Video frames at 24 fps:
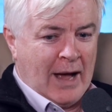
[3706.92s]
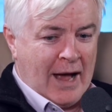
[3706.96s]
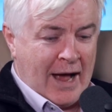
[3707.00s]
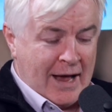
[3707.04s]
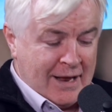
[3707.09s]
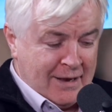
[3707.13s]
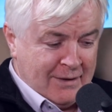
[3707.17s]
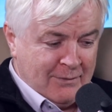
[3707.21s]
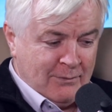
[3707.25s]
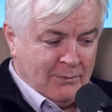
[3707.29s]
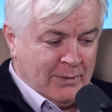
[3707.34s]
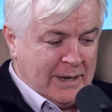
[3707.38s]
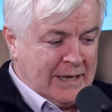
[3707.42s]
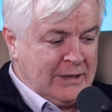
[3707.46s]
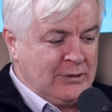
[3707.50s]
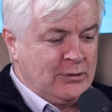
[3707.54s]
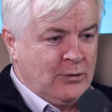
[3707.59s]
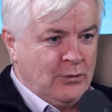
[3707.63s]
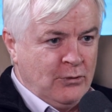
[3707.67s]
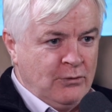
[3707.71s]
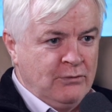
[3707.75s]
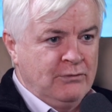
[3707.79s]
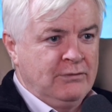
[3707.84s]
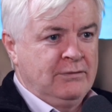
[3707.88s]
I we
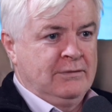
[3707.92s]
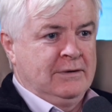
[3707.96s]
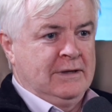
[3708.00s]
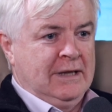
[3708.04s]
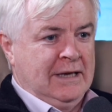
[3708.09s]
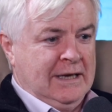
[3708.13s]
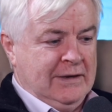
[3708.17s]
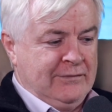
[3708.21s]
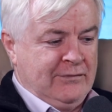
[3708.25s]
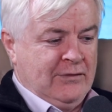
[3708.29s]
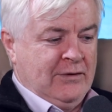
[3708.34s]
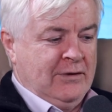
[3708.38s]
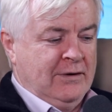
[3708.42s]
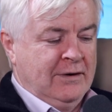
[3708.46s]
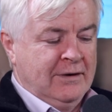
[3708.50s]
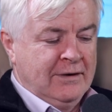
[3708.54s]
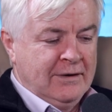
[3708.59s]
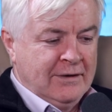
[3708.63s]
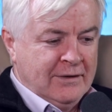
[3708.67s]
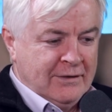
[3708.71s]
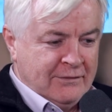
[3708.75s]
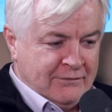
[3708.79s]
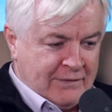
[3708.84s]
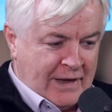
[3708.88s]
do deliver
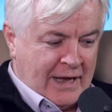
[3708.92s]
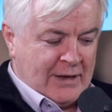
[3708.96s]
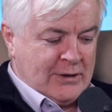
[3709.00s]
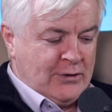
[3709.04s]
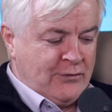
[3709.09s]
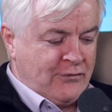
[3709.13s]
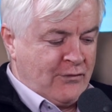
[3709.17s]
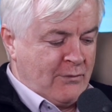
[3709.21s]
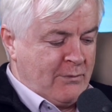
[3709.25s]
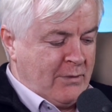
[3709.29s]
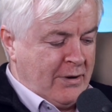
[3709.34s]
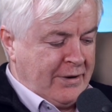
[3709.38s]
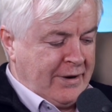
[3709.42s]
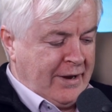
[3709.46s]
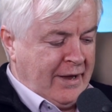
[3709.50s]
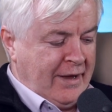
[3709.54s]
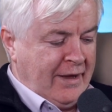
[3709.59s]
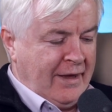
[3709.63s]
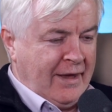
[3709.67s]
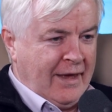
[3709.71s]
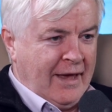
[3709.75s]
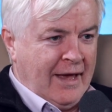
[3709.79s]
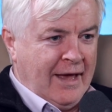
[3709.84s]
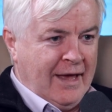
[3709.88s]
value for
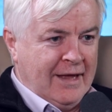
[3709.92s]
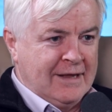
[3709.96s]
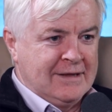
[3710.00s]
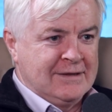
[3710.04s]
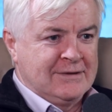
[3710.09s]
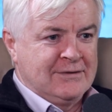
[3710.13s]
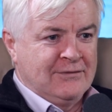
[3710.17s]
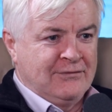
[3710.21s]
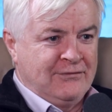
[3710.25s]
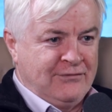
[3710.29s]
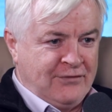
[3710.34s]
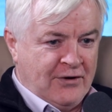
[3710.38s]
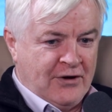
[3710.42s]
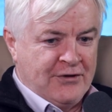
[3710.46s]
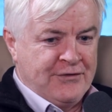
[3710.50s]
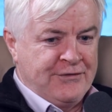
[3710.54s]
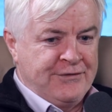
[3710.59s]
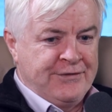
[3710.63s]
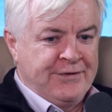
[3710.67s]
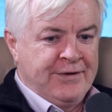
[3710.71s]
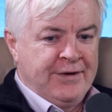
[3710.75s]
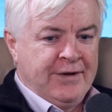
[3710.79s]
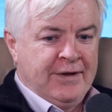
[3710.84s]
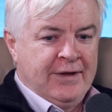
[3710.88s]
money and
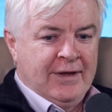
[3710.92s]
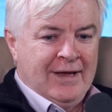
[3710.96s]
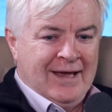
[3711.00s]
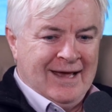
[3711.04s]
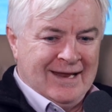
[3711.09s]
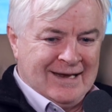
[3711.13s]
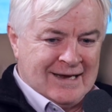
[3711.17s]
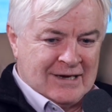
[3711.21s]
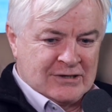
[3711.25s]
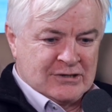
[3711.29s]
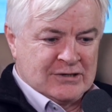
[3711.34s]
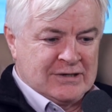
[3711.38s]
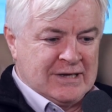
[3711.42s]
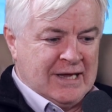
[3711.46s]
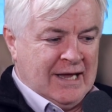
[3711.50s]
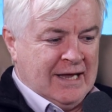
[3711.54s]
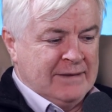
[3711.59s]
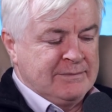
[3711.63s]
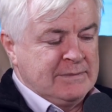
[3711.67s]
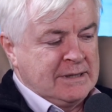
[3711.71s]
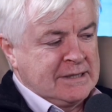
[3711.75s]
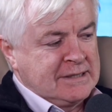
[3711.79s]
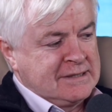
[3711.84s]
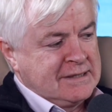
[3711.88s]
fun and
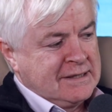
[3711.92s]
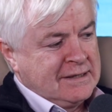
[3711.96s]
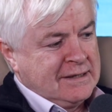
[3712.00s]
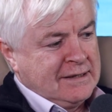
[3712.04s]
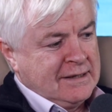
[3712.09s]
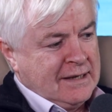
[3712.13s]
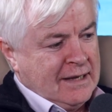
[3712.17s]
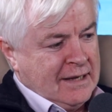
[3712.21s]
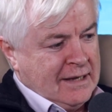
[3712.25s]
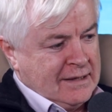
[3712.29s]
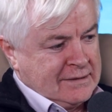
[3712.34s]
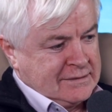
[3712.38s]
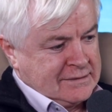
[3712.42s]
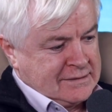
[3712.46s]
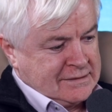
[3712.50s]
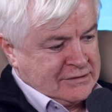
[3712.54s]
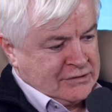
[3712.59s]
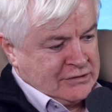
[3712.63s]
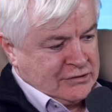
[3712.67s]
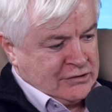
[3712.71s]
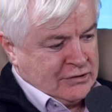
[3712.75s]
entertainment and